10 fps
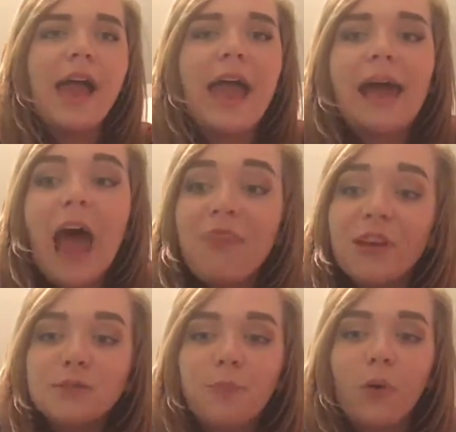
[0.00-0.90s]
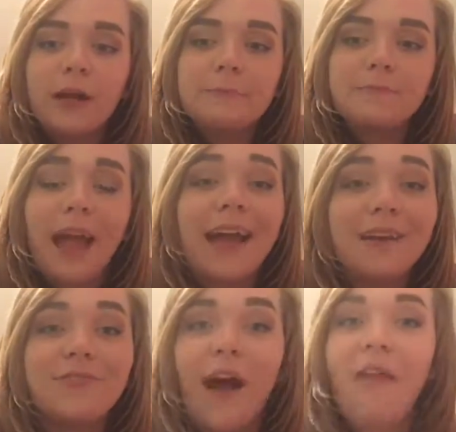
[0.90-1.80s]
And at this point, I
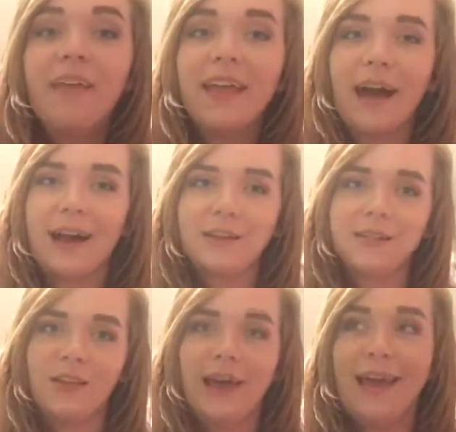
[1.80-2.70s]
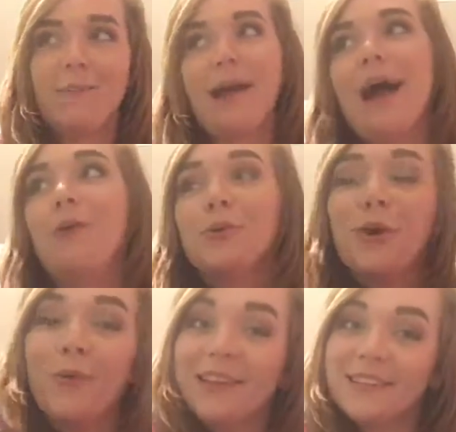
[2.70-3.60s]
had finally gotten to like my
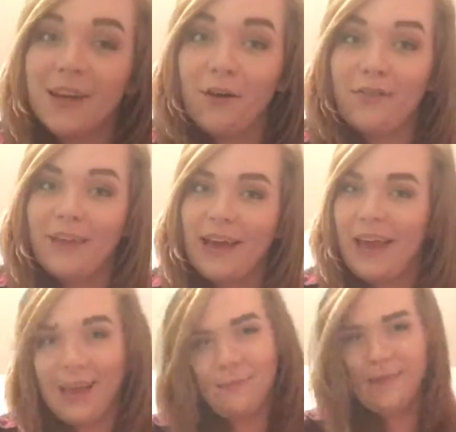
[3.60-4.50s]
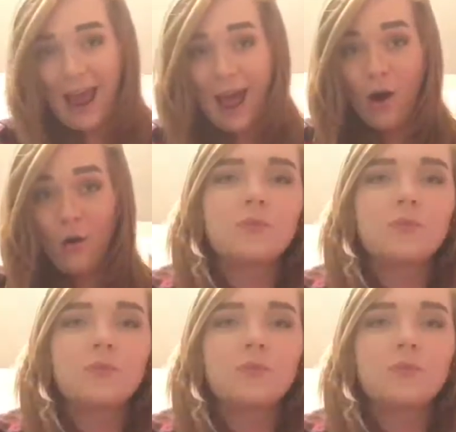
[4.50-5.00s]
outgoing self, like I am now.